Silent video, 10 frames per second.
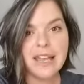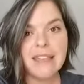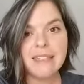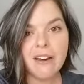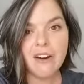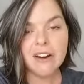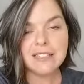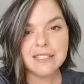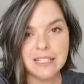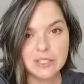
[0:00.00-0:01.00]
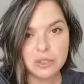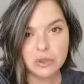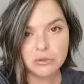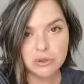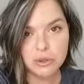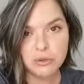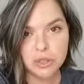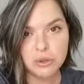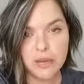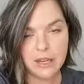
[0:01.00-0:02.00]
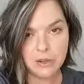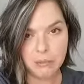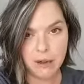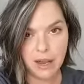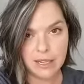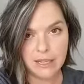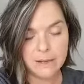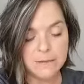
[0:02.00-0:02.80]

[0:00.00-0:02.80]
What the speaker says: they are essential to you and your body.